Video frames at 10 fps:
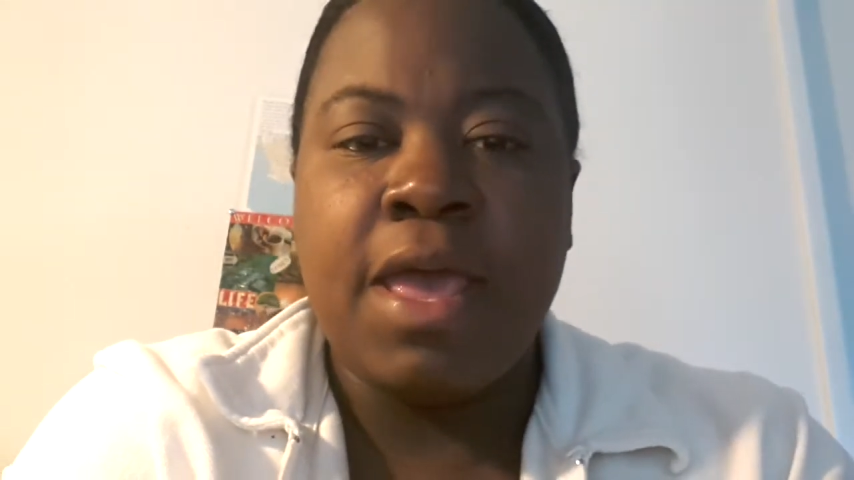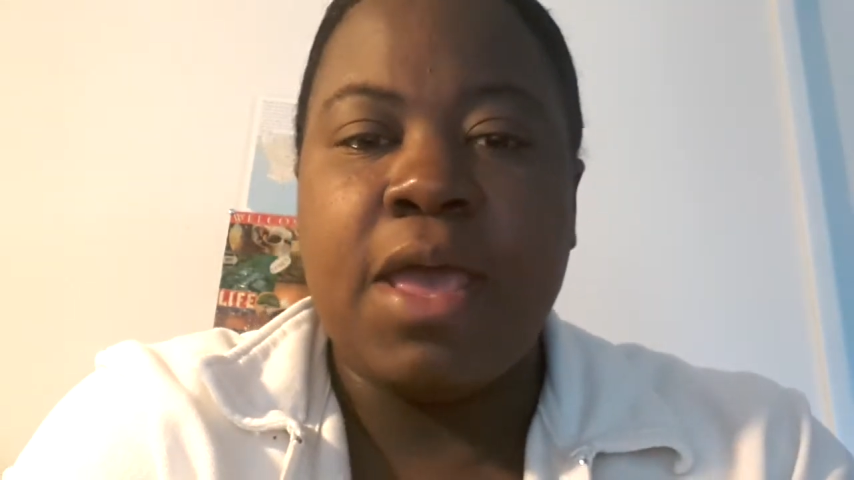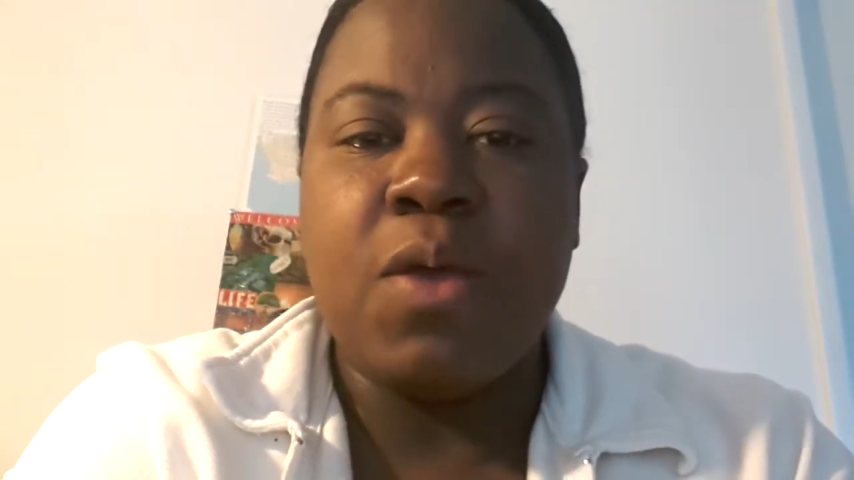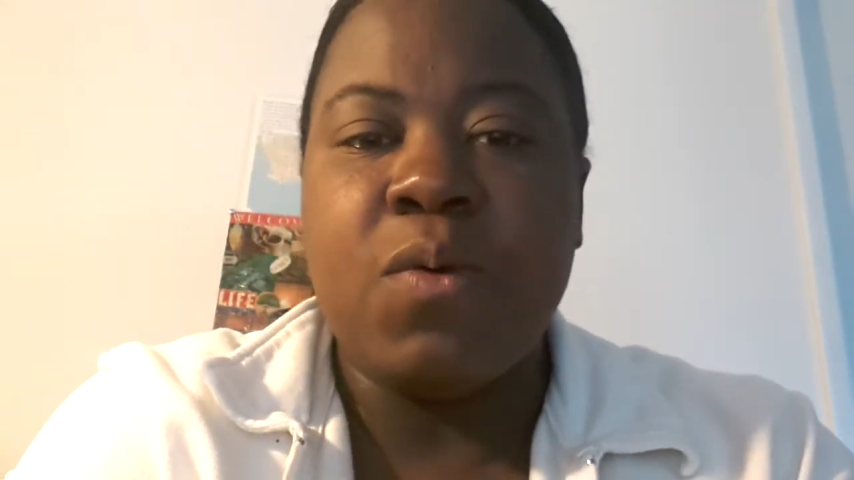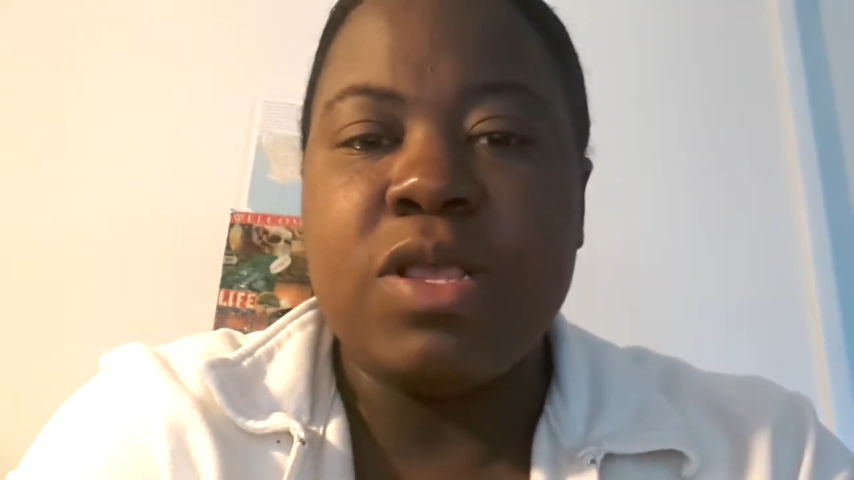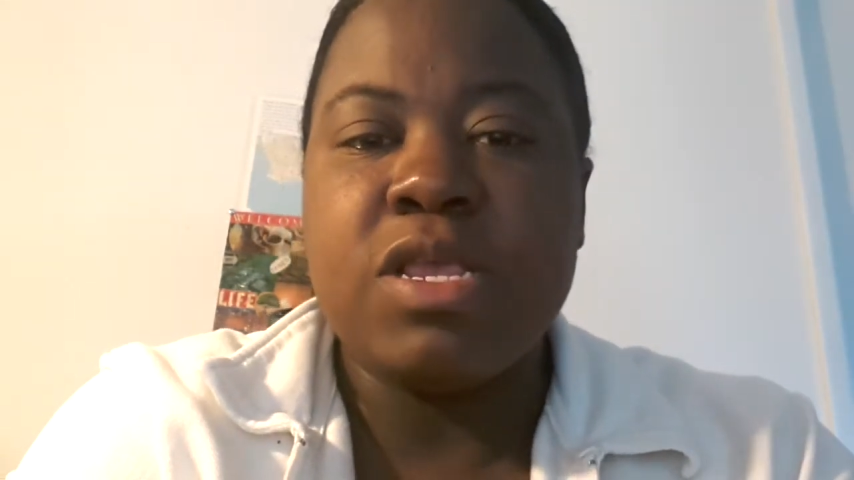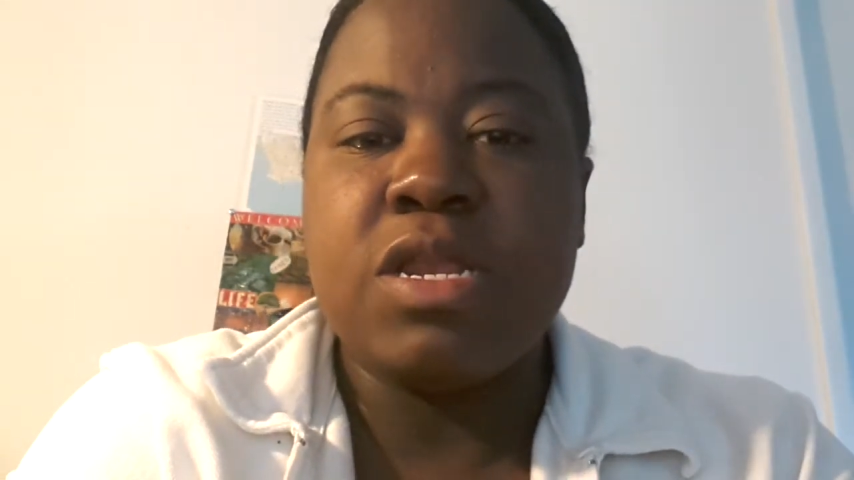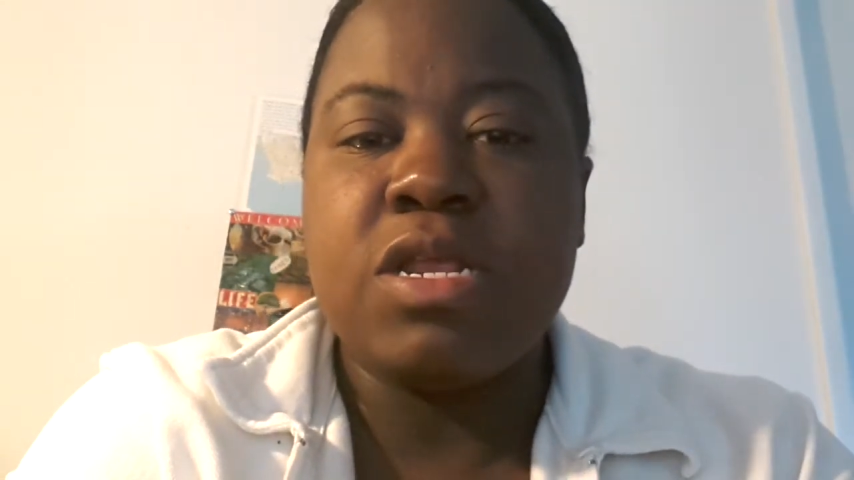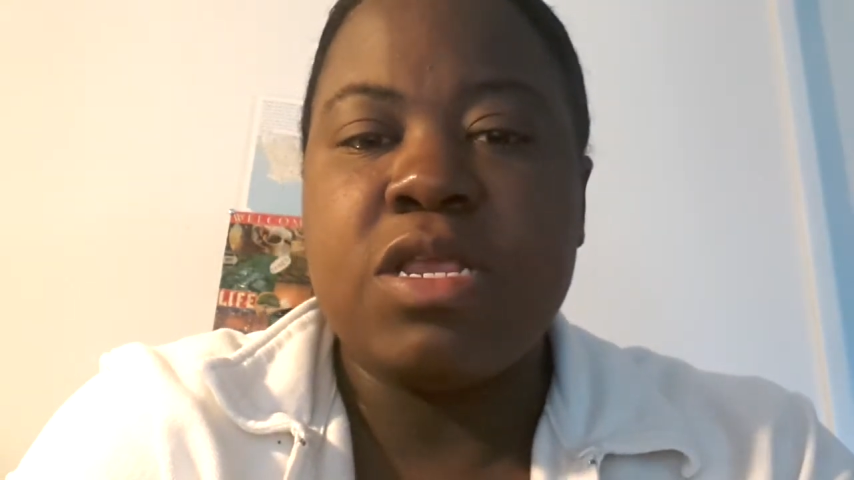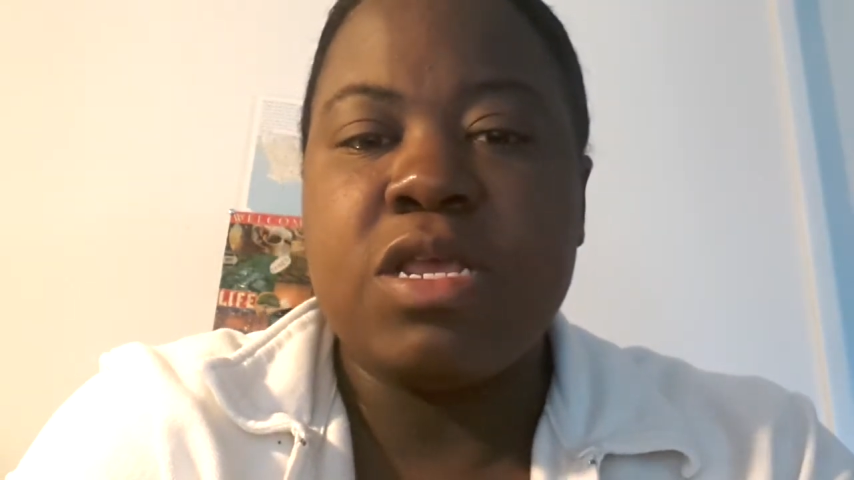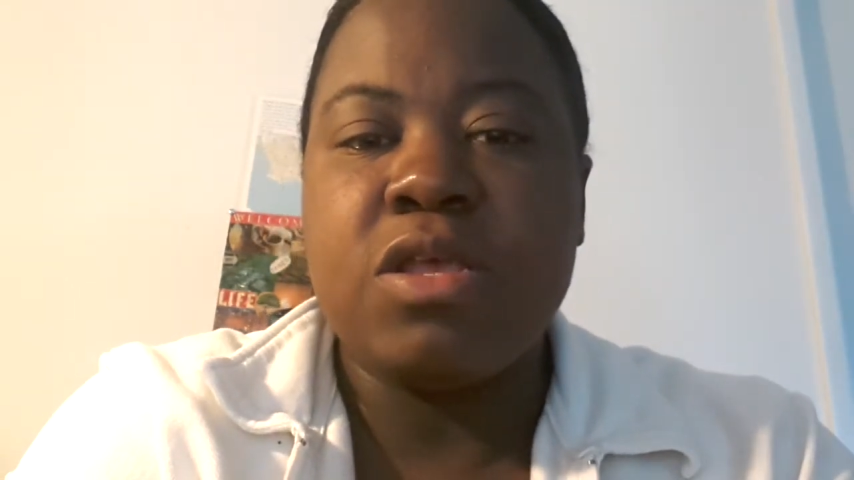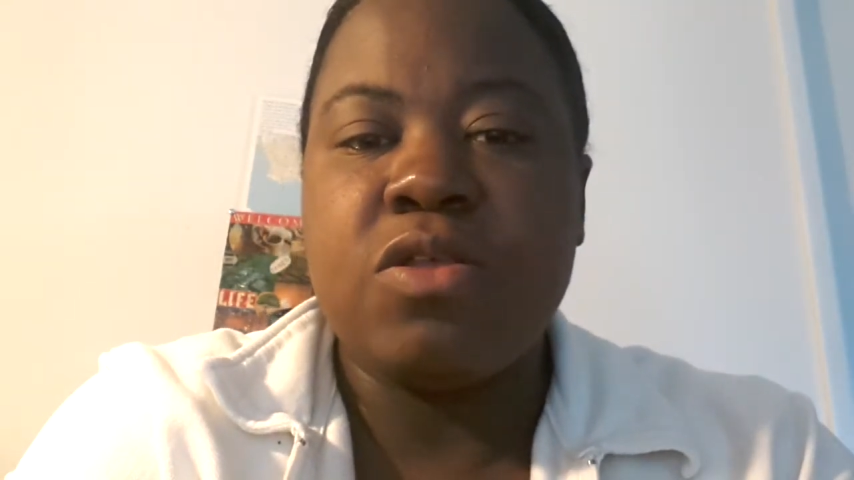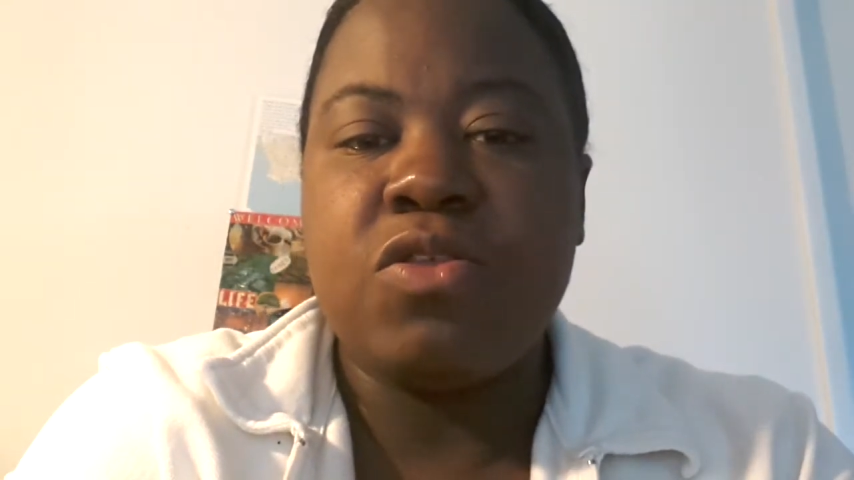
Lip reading: It wasn't until